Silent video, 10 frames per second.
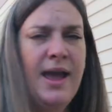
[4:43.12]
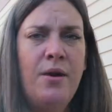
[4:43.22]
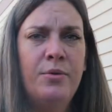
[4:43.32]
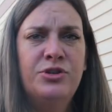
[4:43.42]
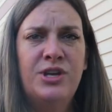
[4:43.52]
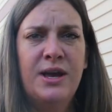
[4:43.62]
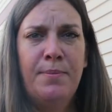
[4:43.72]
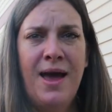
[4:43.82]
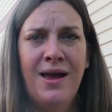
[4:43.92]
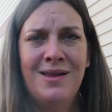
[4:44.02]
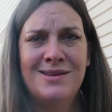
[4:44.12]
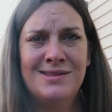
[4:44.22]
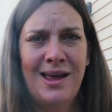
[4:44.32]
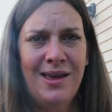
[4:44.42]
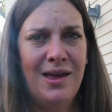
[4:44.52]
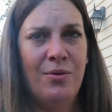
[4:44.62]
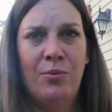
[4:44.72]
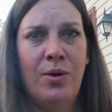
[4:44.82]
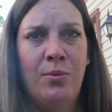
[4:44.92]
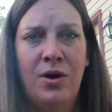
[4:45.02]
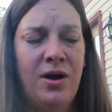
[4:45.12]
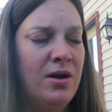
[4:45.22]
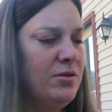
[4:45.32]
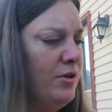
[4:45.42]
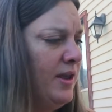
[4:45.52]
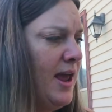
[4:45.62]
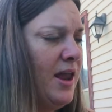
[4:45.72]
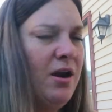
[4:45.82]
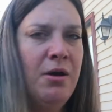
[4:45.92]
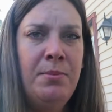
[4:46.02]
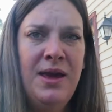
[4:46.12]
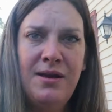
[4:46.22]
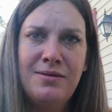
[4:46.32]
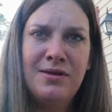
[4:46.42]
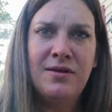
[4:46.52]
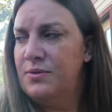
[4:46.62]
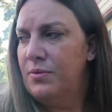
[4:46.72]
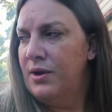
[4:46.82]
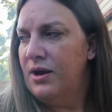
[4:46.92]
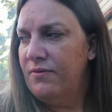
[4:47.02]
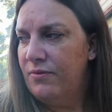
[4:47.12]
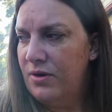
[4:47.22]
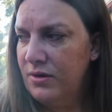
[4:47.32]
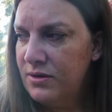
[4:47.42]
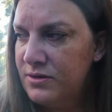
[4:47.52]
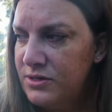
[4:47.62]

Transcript: Yeah, we'll check back in a second when we're looking at our meat. That's what we're here for